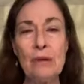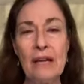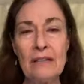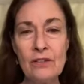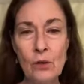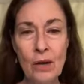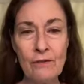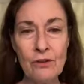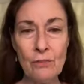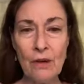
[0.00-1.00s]
and pains that you
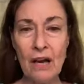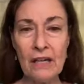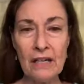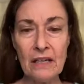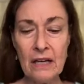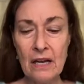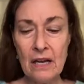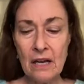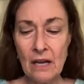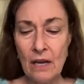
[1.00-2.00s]
have in your body.
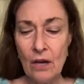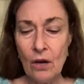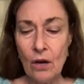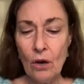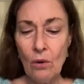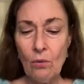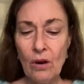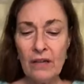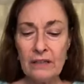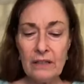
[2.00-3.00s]

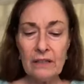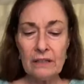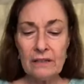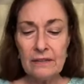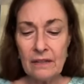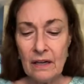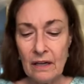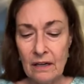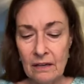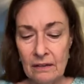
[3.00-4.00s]
What is,
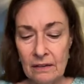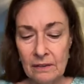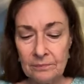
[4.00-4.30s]
uh,